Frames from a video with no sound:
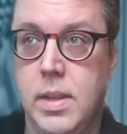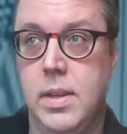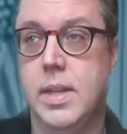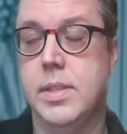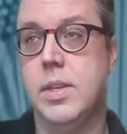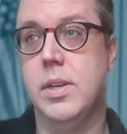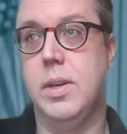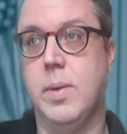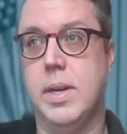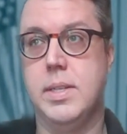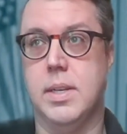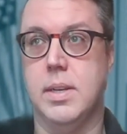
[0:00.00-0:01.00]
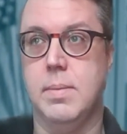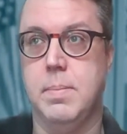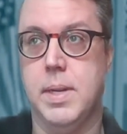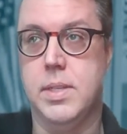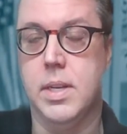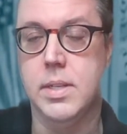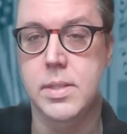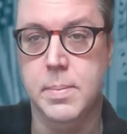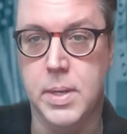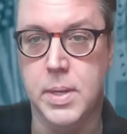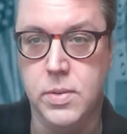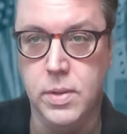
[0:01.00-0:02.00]
that's a good question, but it's also
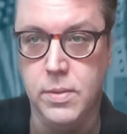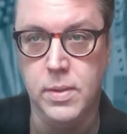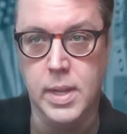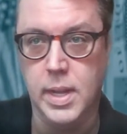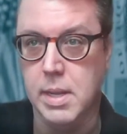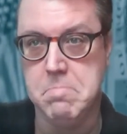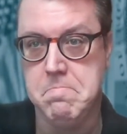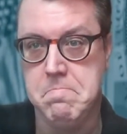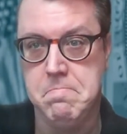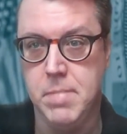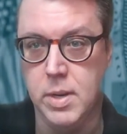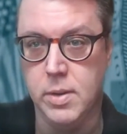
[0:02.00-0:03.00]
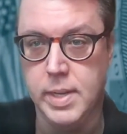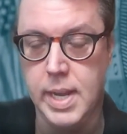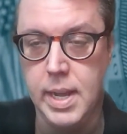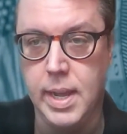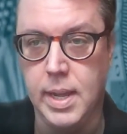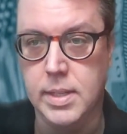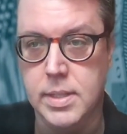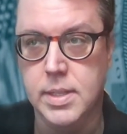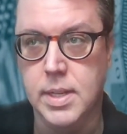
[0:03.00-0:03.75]
been true for decades.